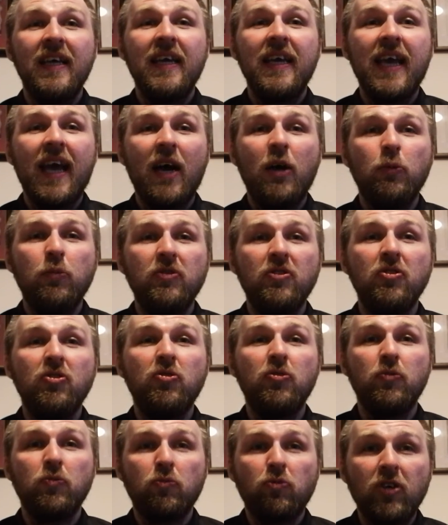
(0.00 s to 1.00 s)
It helps
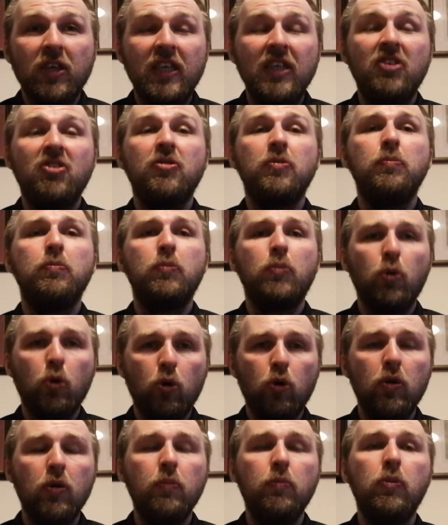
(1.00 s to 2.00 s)
us reach
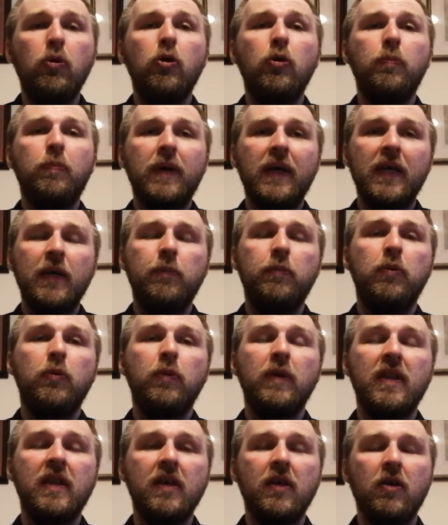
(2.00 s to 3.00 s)
more and more people
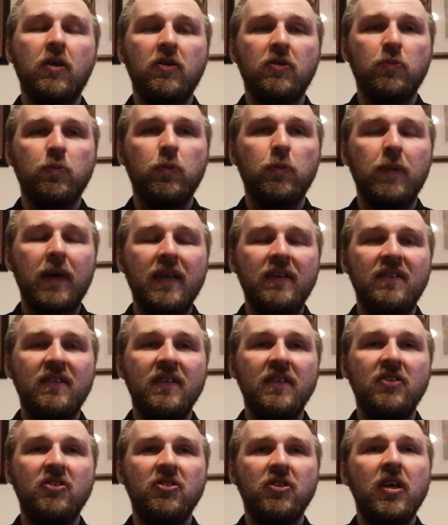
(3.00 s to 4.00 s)
with the gospel
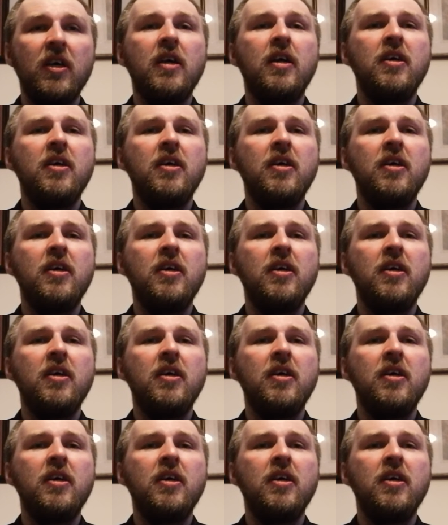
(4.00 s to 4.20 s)
message.